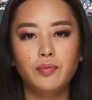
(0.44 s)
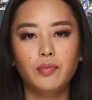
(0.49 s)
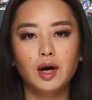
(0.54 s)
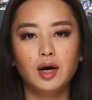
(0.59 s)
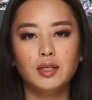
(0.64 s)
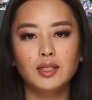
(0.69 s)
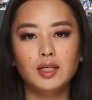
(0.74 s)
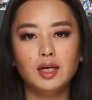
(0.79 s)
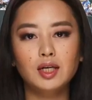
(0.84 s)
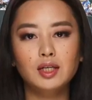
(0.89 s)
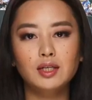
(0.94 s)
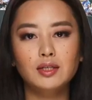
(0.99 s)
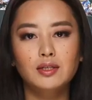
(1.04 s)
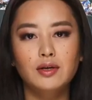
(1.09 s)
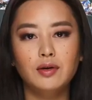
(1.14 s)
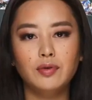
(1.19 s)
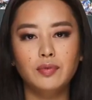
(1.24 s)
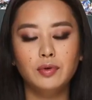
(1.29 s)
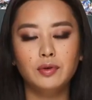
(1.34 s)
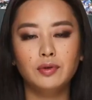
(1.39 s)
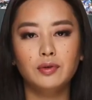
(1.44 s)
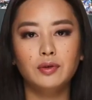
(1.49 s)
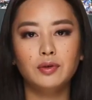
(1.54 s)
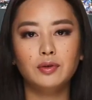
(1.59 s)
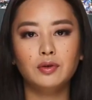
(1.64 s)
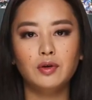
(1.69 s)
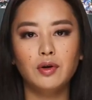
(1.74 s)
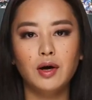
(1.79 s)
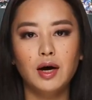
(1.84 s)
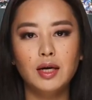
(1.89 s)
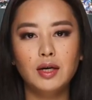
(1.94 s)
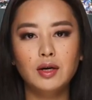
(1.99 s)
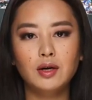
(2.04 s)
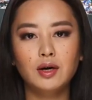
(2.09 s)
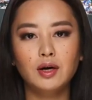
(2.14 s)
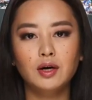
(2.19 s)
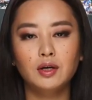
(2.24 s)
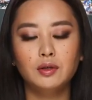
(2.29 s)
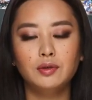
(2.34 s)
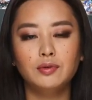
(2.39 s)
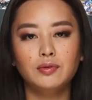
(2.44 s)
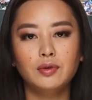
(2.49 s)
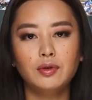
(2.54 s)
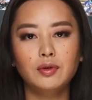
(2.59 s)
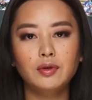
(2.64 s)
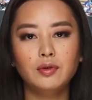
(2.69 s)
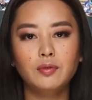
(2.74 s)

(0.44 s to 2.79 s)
Hi guys. Lay here.